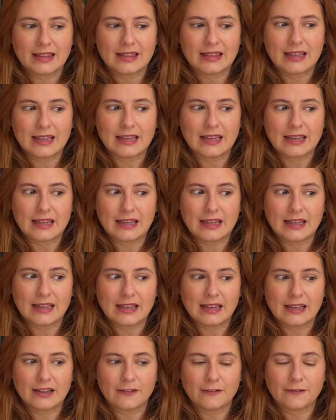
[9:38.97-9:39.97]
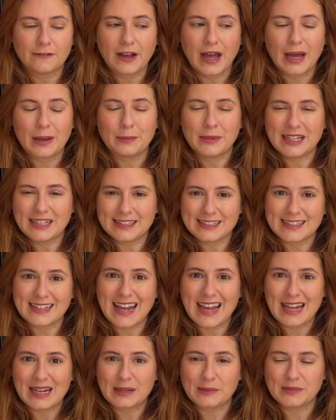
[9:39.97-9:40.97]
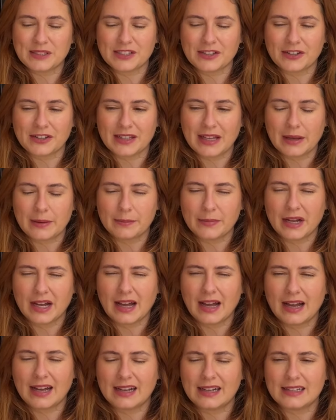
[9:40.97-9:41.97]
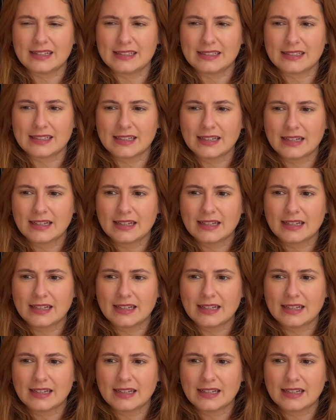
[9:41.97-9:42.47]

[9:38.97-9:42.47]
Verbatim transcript: the family's names on them and